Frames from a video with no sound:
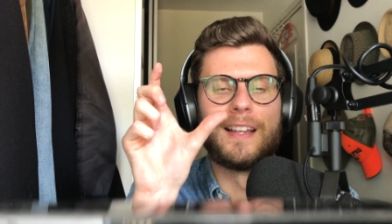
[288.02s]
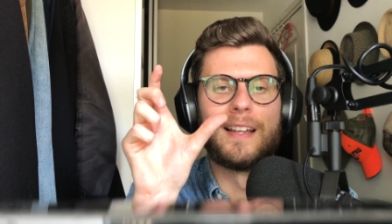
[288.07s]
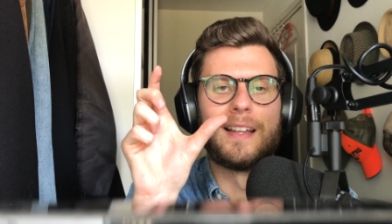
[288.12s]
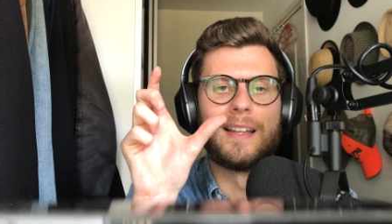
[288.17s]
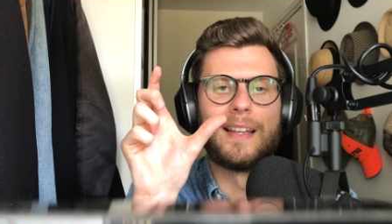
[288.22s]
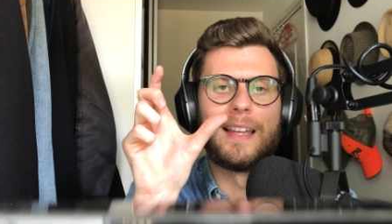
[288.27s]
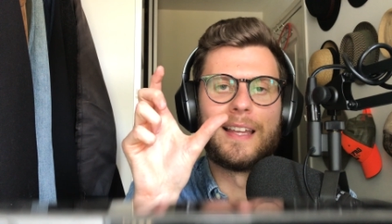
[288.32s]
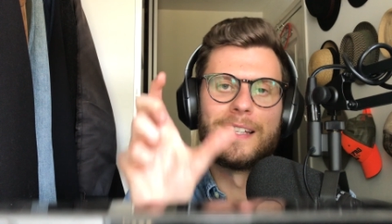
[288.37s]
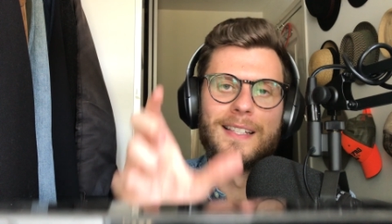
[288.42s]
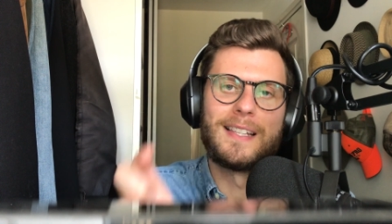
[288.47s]

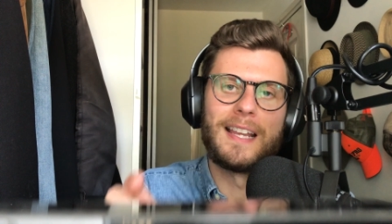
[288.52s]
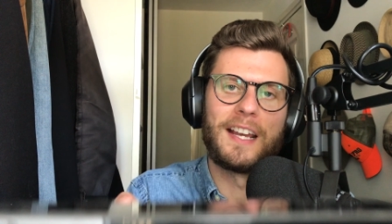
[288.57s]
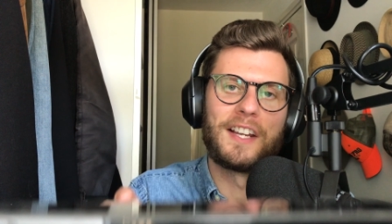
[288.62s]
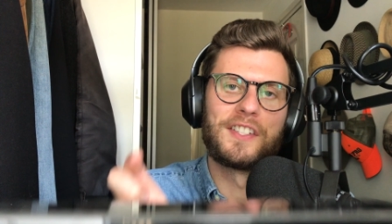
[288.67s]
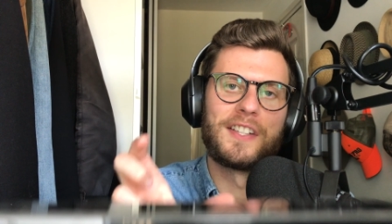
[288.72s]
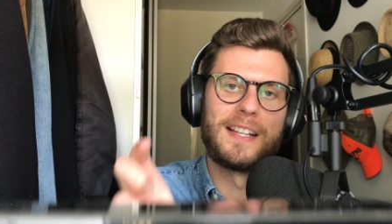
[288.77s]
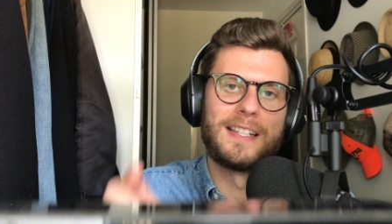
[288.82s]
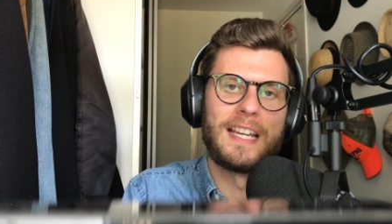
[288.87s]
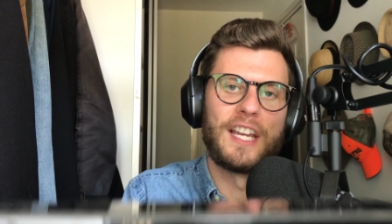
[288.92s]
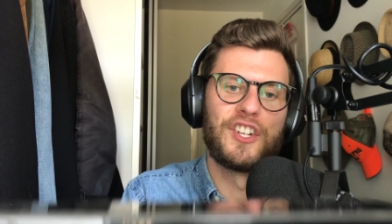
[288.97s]
in-text
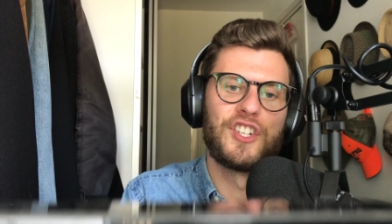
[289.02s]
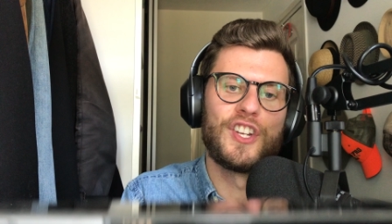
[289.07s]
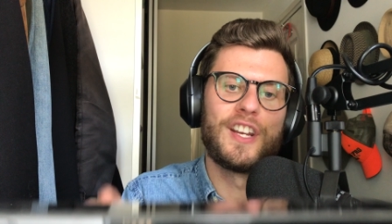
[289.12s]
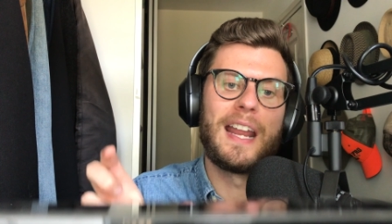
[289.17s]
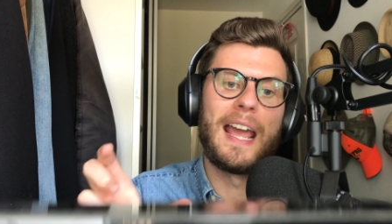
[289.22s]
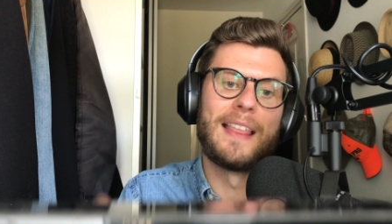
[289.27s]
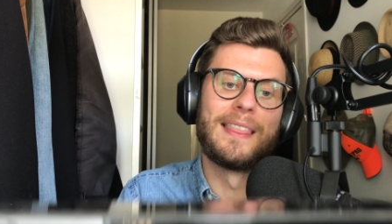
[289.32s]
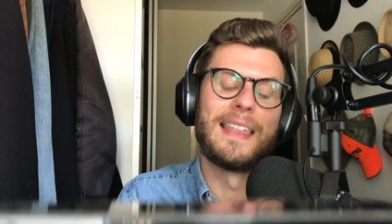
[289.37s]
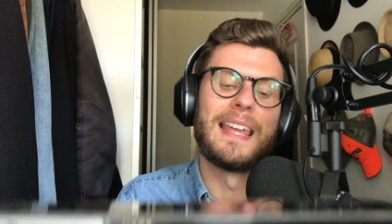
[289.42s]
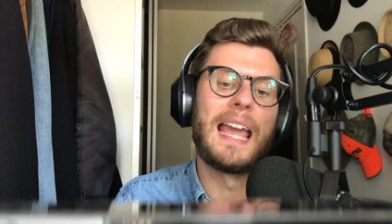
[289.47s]
citation
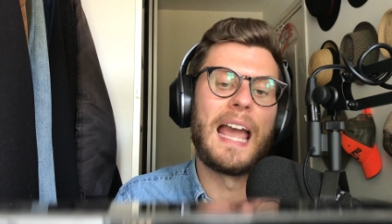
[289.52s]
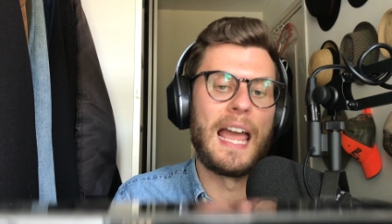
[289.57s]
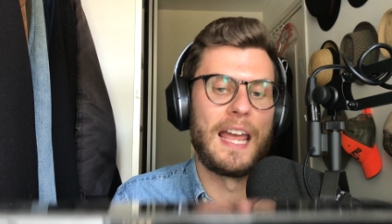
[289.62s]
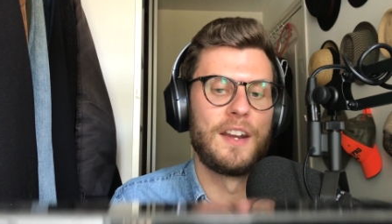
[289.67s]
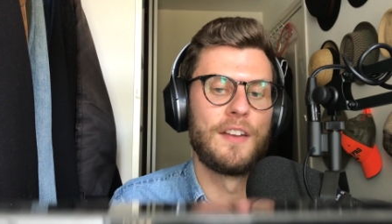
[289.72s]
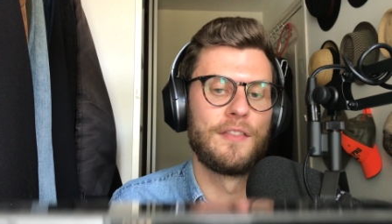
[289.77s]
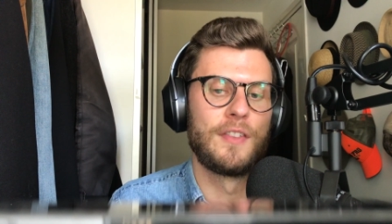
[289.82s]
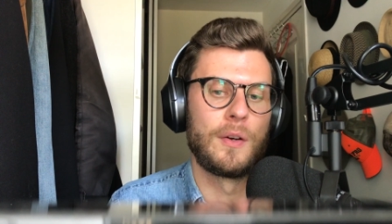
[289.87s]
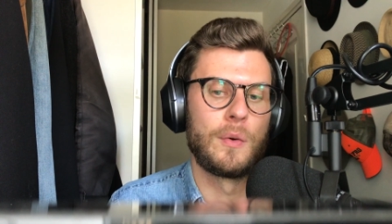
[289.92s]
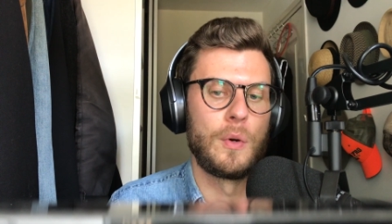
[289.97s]
at the end of
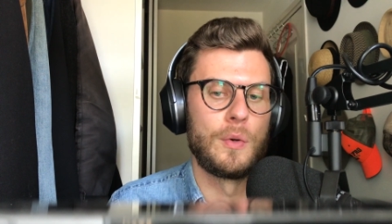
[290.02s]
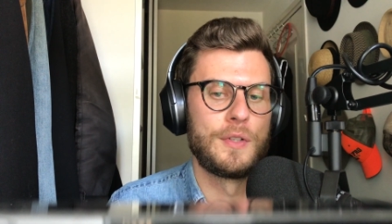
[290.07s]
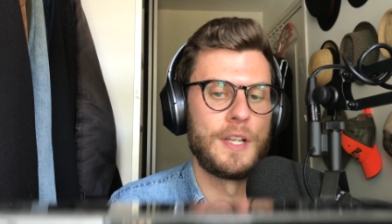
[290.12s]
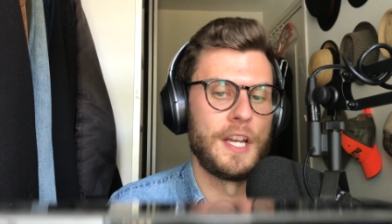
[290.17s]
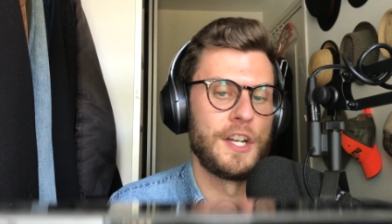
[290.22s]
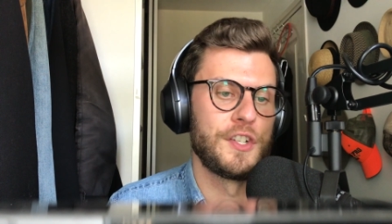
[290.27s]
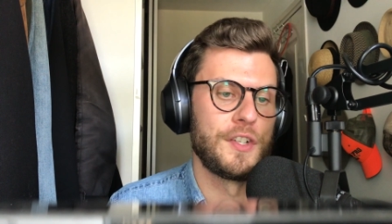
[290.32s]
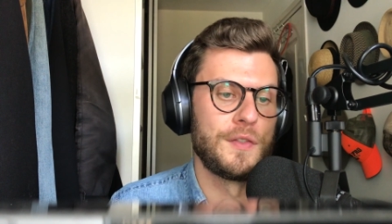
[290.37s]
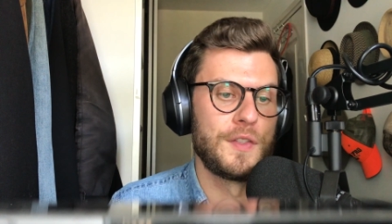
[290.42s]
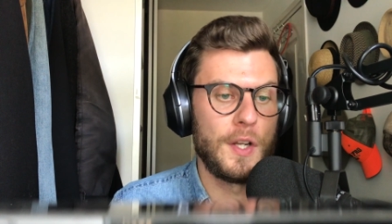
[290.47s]
the
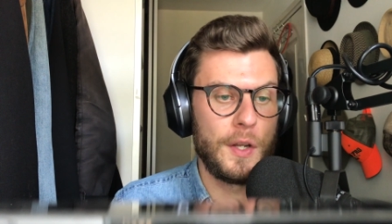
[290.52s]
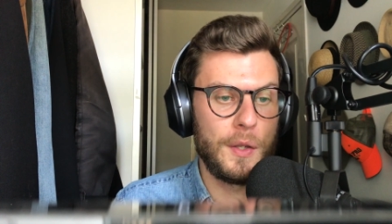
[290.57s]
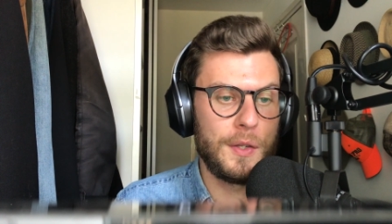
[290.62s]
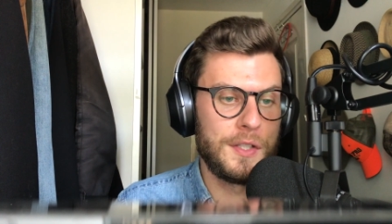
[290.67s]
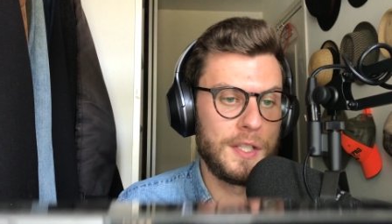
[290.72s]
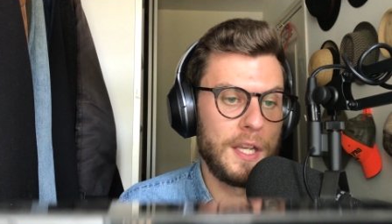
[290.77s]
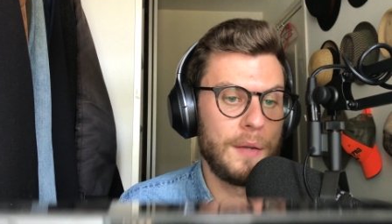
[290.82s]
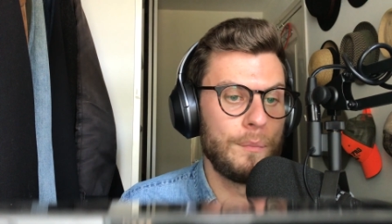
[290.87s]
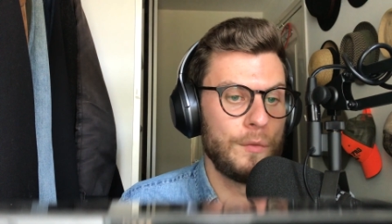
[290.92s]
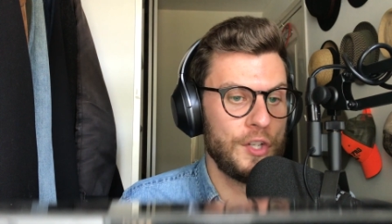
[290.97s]
quotation. So you'll
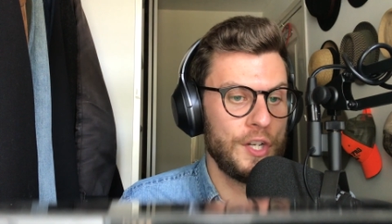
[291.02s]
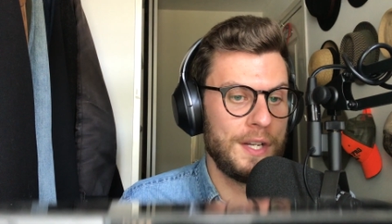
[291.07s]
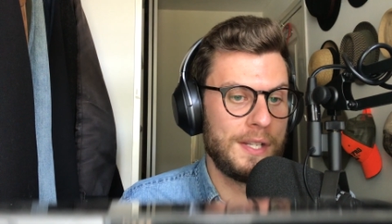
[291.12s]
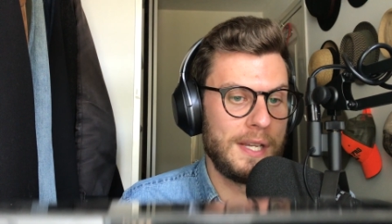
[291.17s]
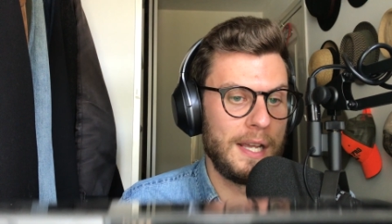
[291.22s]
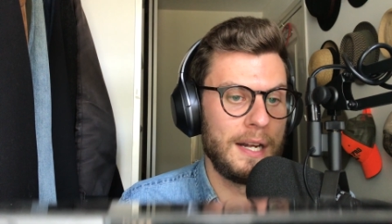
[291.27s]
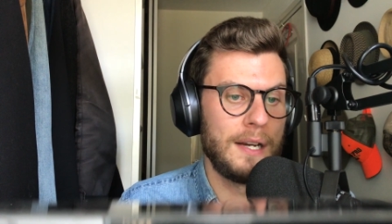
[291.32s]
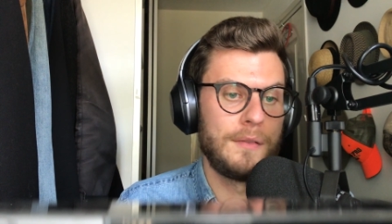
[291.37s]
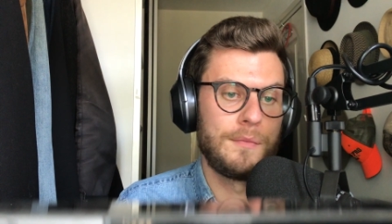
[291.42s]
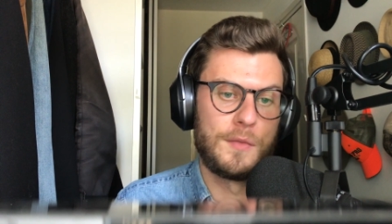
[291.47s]
see she
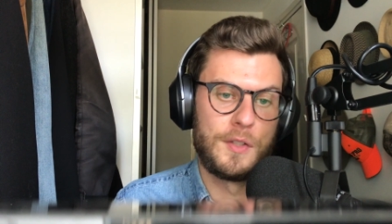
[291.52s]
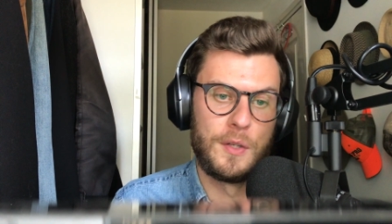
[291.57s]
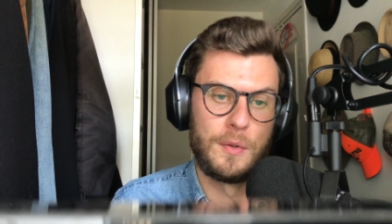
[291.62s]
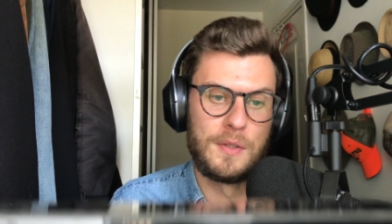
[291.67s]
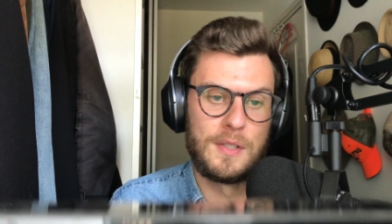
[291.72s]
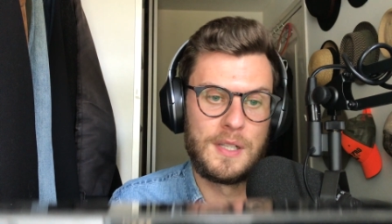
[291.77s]
stated students